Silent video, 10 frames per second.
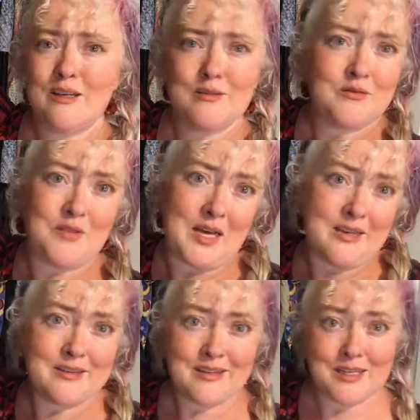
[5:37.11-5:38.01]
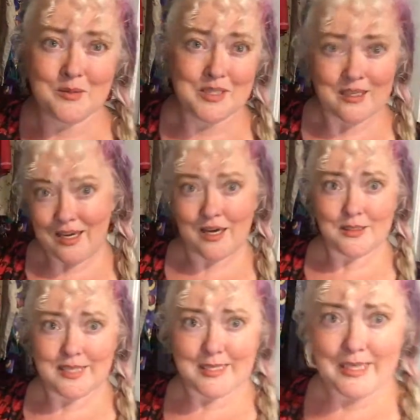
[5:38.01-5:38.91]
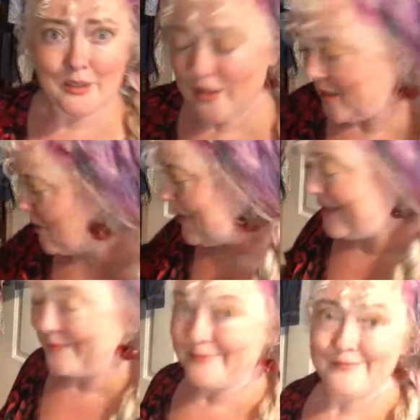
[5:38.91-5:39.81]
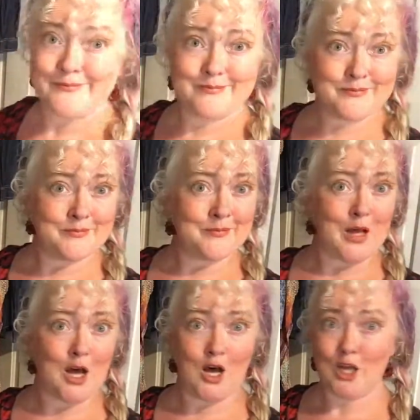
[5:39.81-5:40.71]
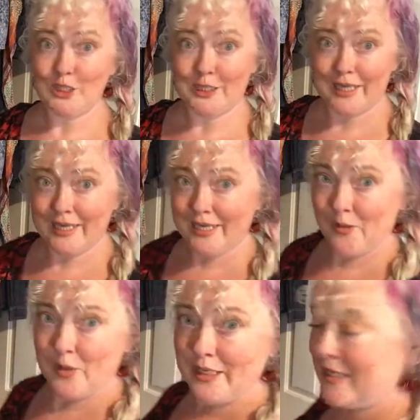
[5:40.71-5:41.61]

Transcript: fun, and I was like, yeah, I'll take that, sure, you don't want it? I'll take it, why